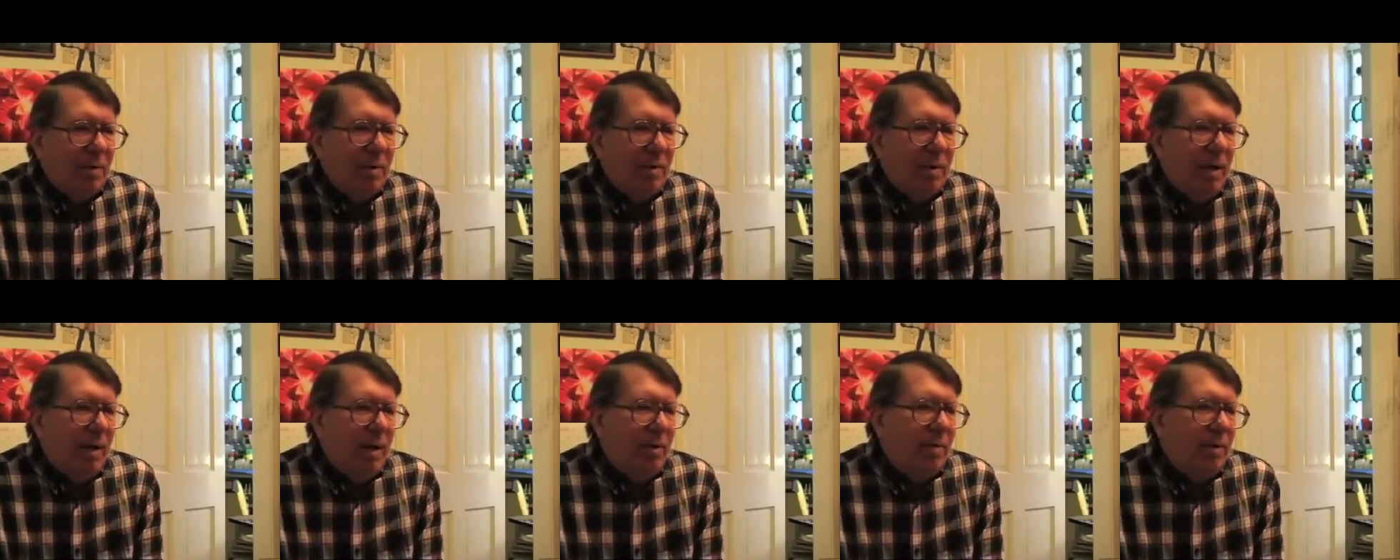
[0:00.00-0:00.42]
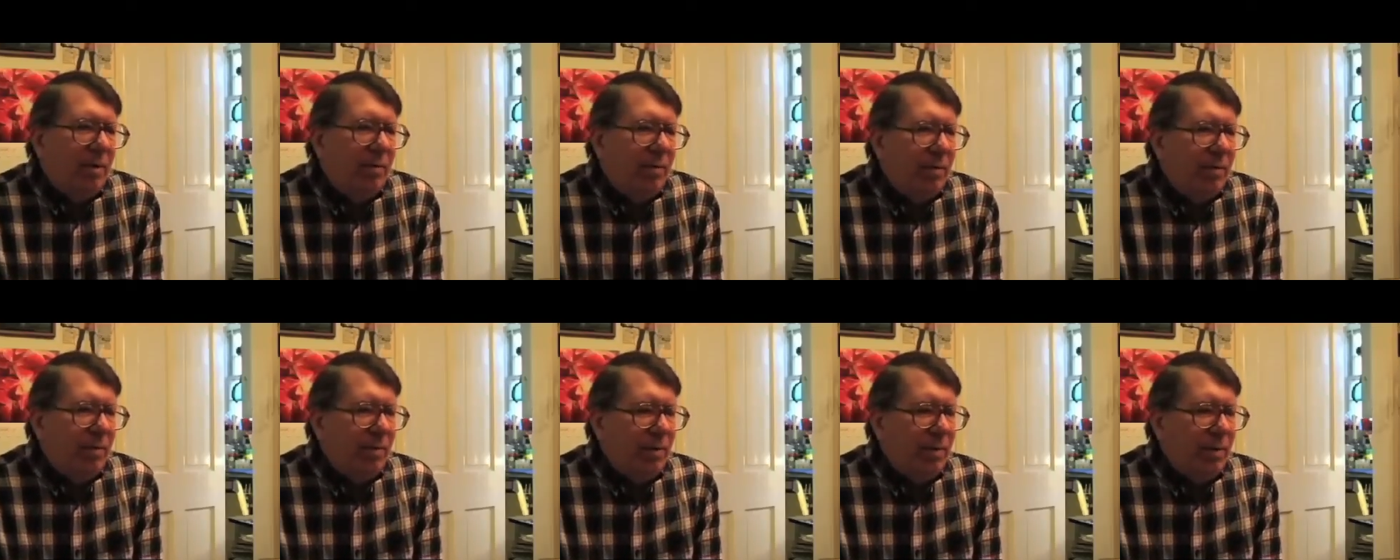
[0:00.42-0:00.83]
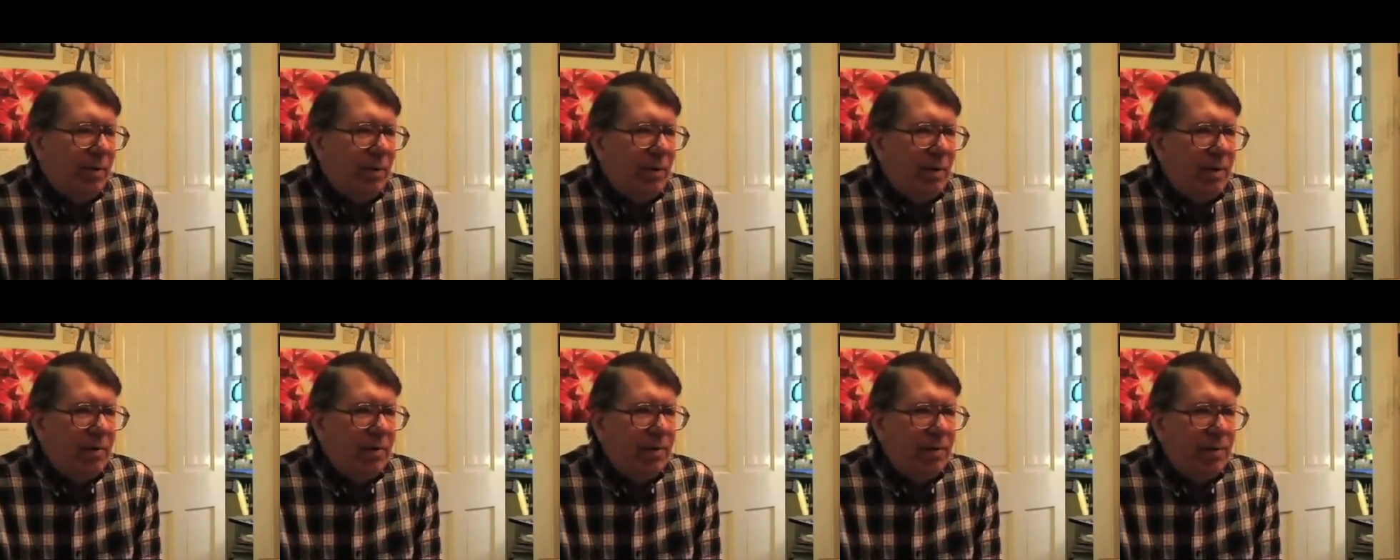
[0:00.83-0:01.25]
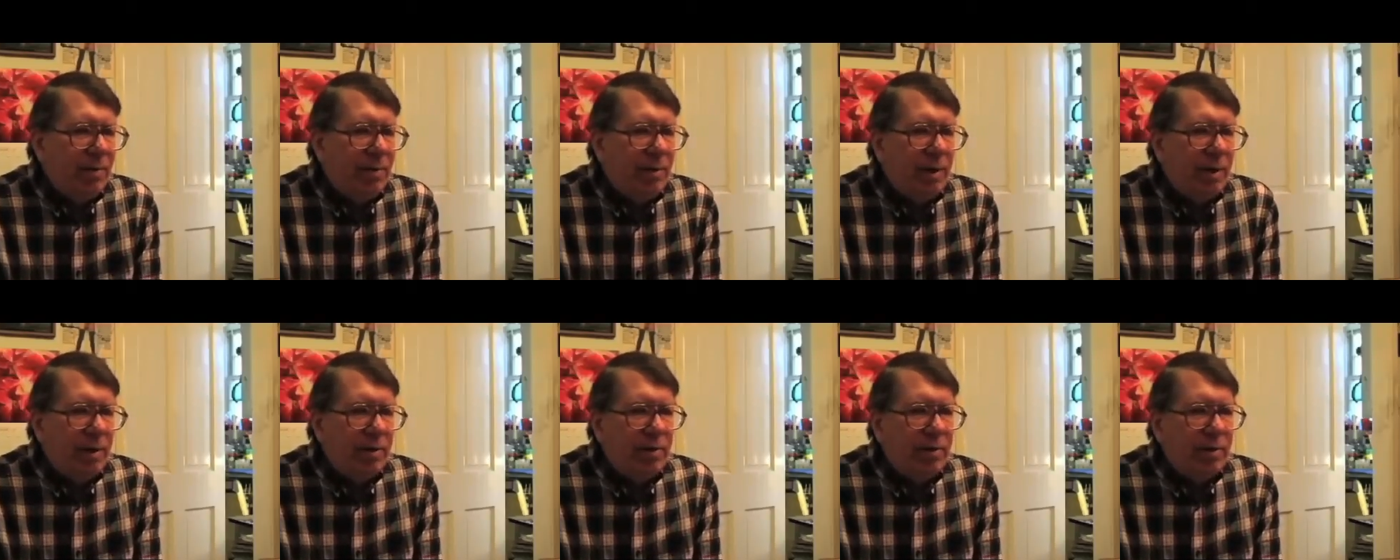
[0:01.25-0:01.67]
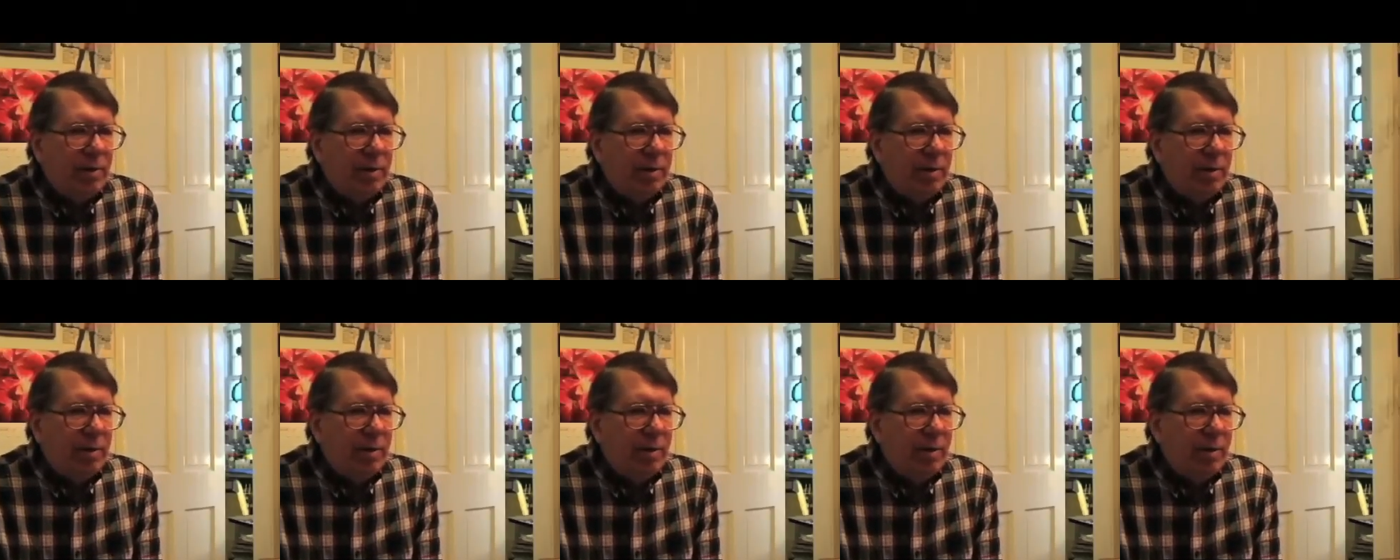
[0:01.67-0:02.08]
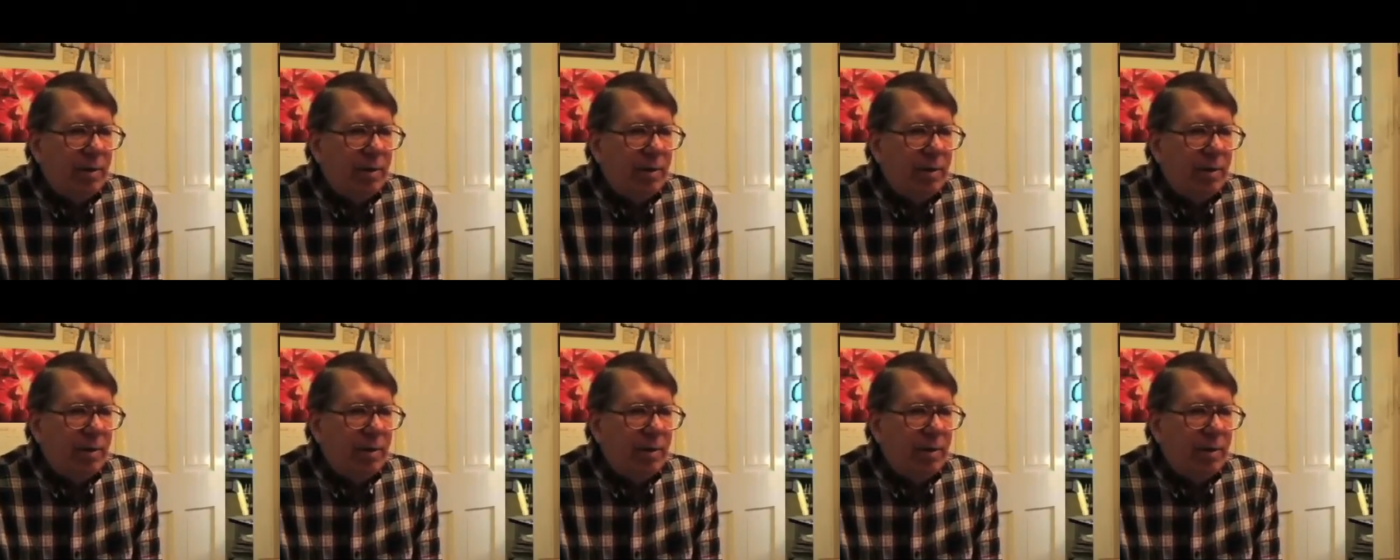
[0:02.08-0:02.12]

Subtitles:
Yeah, well, things were changing.